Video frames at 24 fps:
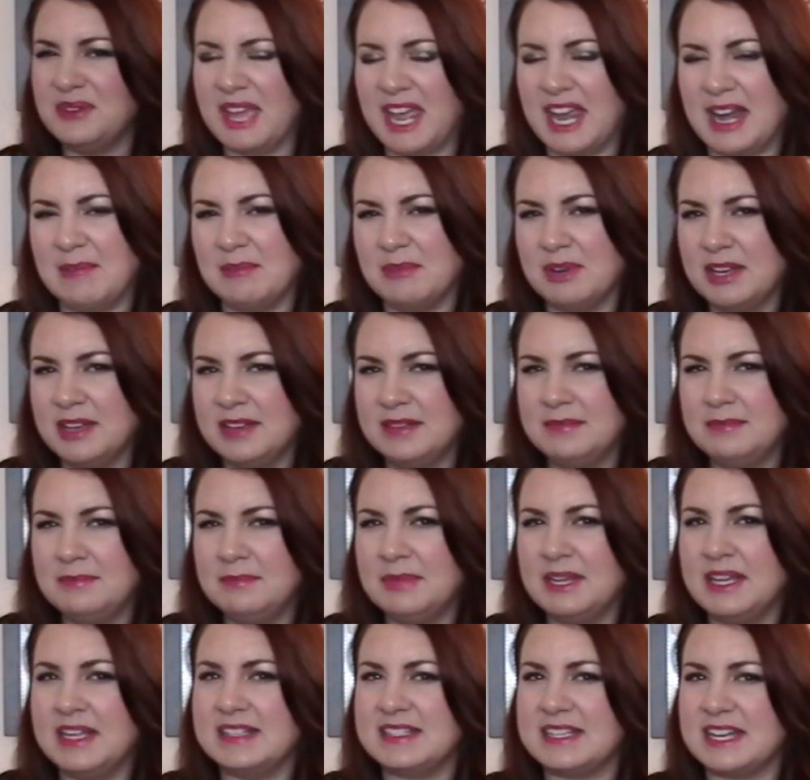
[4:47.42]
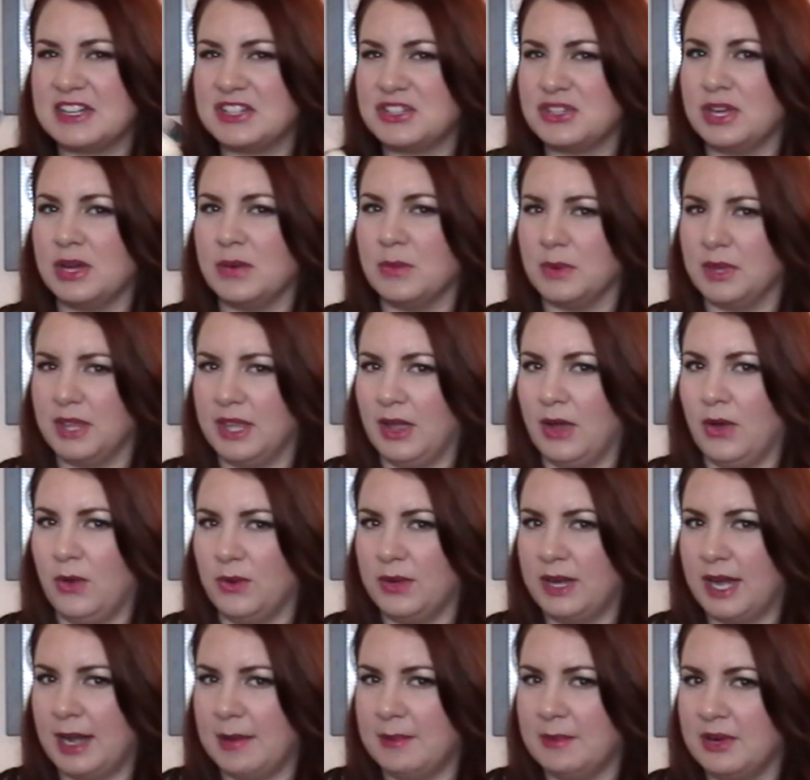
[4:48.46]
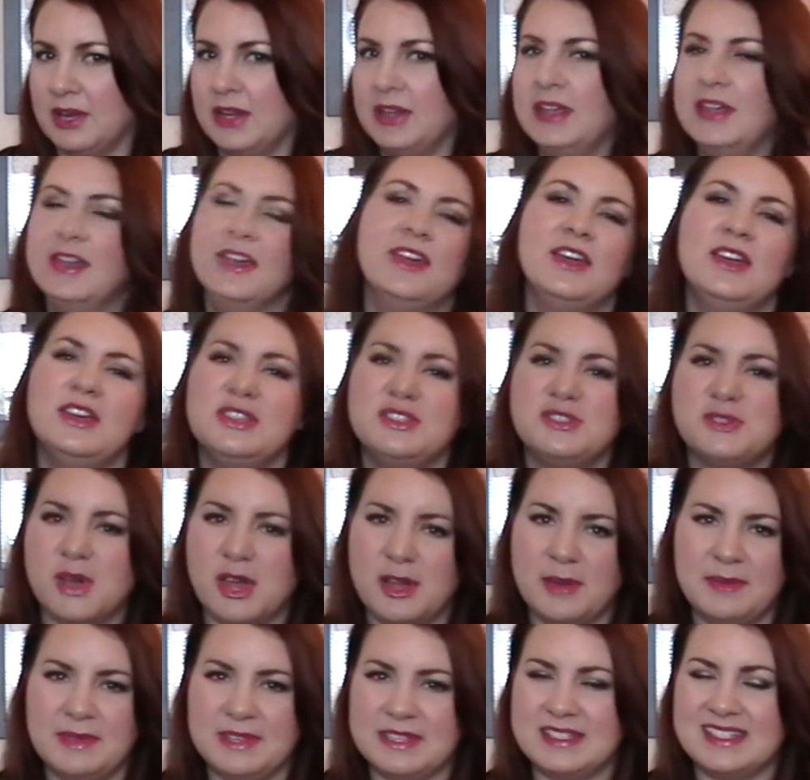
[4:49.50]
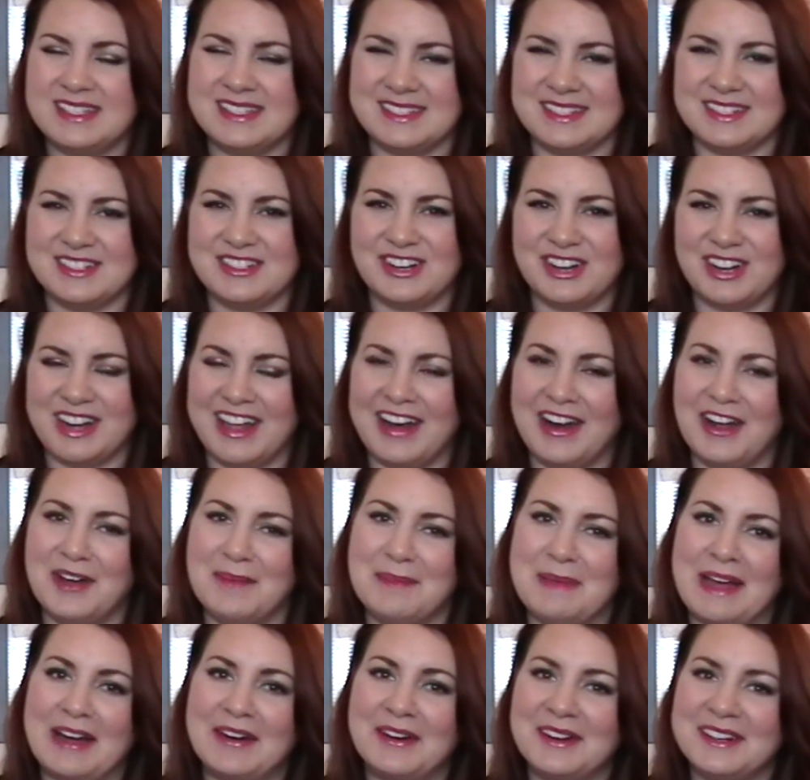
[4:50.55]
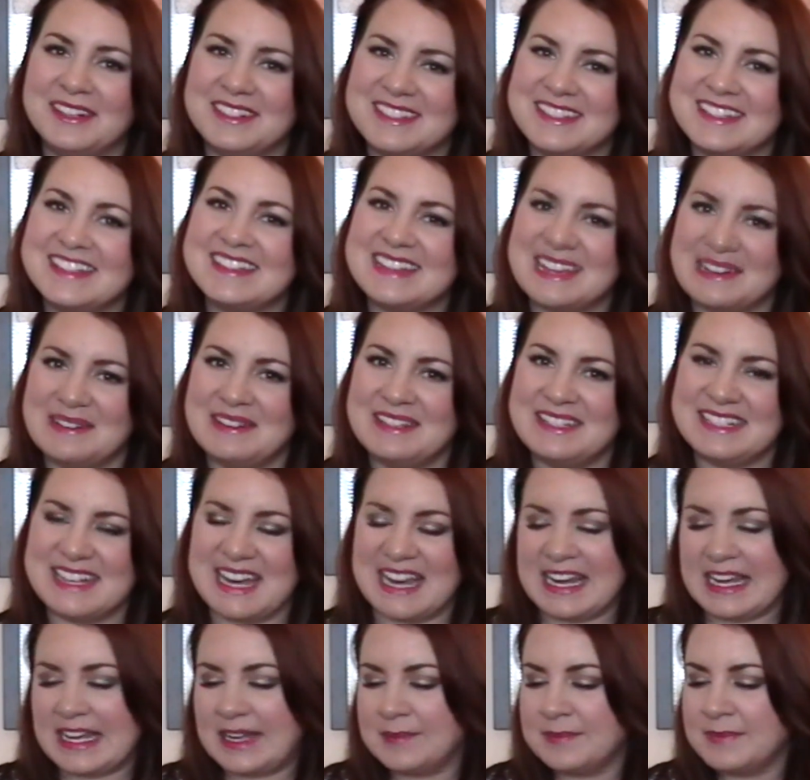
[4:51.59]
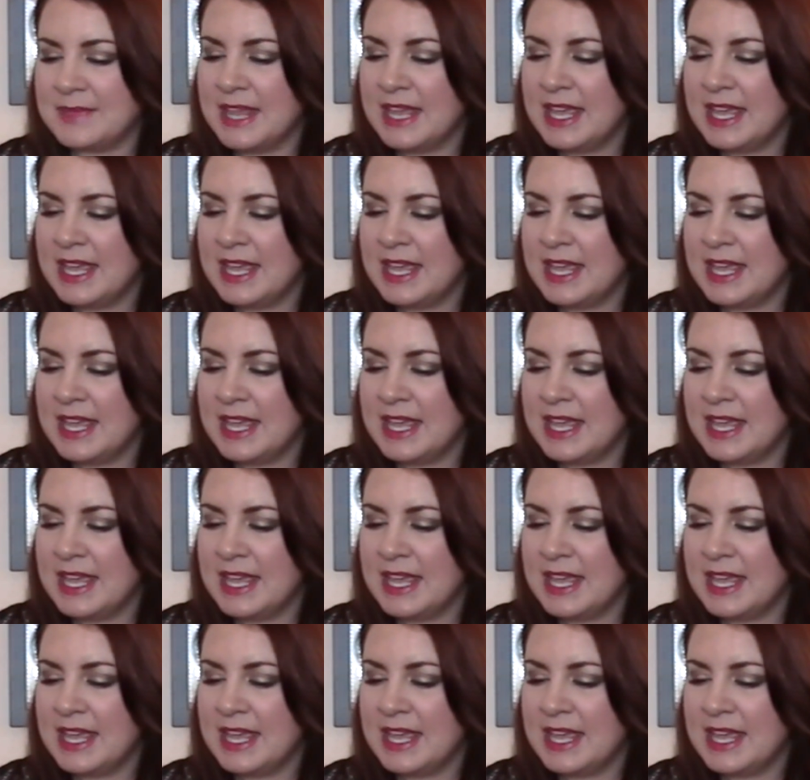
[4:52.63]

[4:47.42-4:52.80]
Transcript: camera, but it's actually a really old camera, so I hope this doesn't turn out all backwards because that would stink.